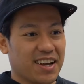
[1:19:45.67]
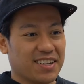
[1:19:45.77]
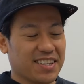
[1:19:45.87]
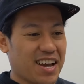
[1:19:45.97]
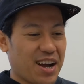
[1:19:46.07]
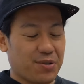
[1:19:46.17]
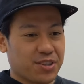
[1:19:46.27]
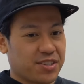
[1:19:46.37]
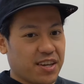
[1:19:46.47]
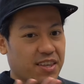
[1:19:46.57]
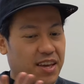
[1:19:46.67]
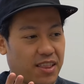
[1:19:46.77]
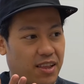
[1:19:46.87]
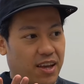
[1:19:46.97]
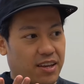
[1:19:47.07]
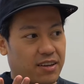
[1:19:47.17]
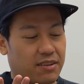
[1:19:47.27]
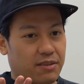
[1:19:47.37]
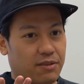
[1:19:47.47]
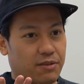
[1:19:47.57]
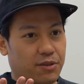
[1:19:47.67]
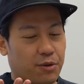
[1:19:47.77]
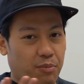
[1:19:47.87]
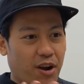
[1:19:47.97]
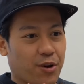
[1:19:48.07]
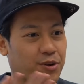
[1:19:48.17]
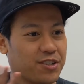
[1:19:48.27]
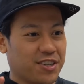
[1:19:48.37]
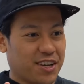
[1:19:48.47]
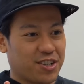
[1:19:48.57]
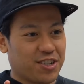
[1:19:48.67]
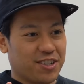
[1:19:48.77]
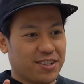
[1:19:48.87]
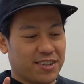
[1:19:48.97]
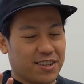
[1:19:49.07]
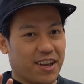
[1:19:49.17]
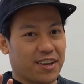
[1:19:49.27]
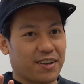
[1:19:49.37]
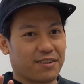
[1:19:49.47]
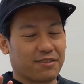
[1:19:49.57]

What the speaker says: Yeah, I would say that like the prioritization, like